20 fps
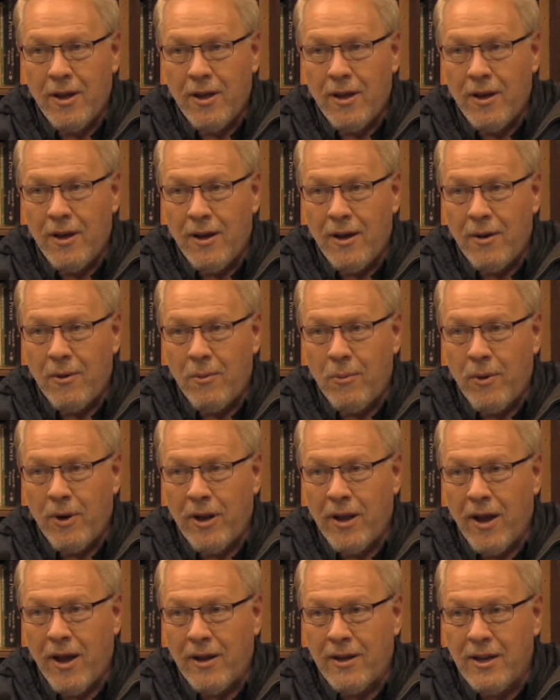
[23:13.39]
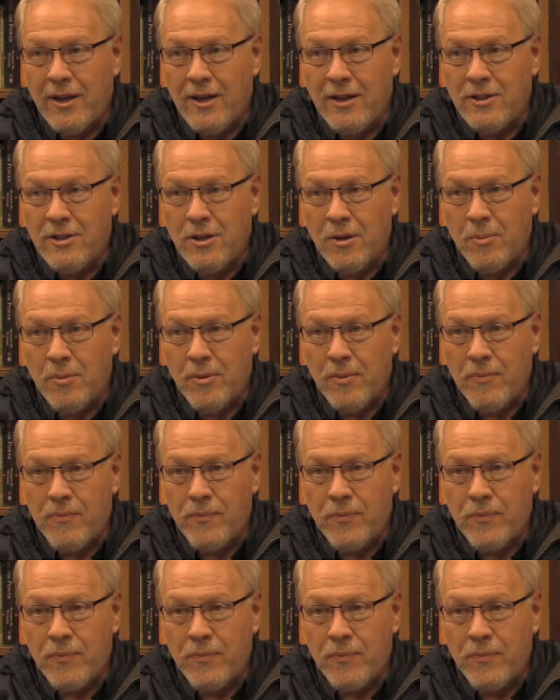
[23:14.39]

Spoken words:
when he got to Egypt.